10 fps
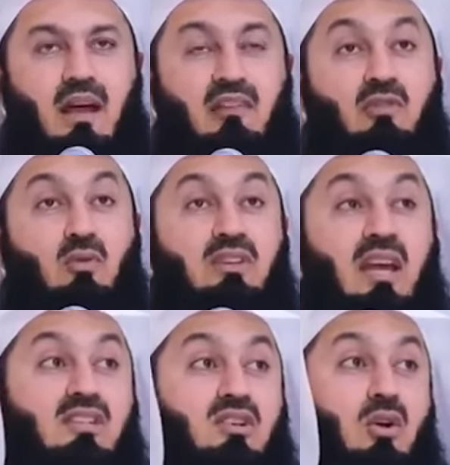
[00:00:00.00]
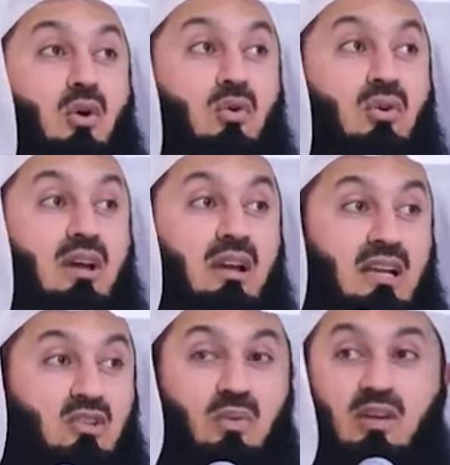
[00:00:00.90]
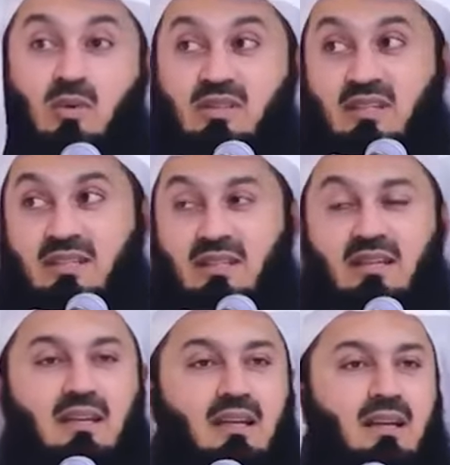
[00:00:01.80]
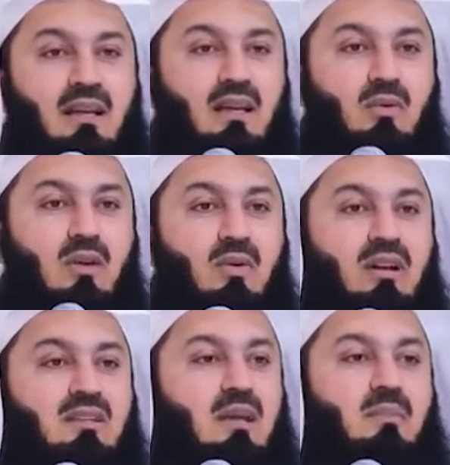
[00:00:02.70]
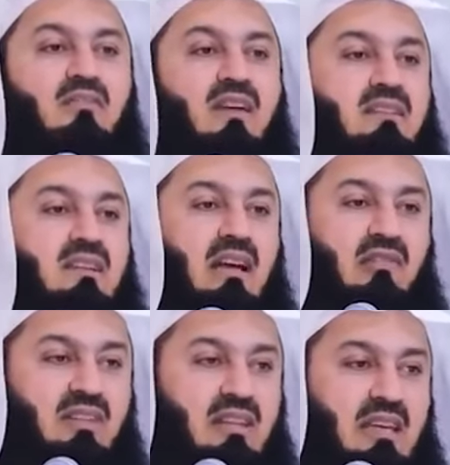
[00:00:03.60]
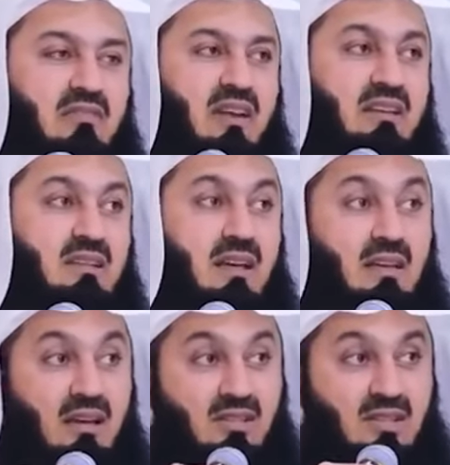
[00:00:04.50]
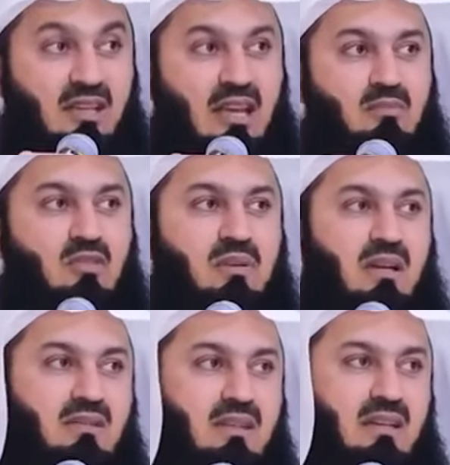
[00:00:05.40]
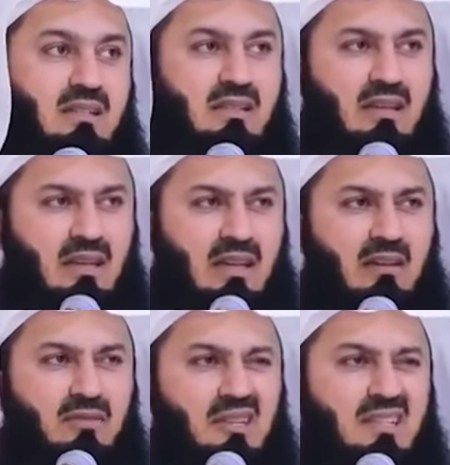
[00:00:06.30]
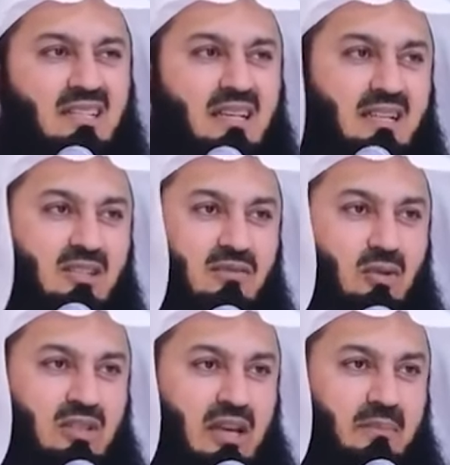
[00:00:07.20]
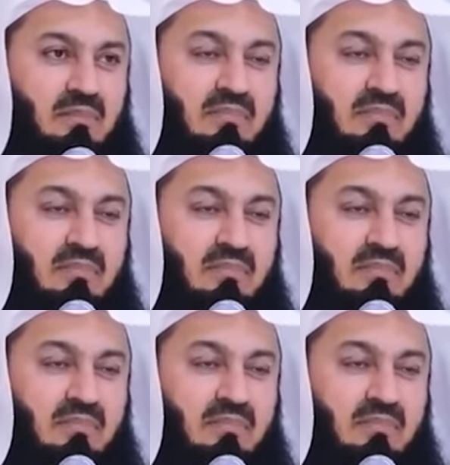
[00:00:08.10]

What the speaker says: A few days ago, last week was it, we were at some event, and after the event, a youngster came to me outside and says, can I have 30 seconds of your time?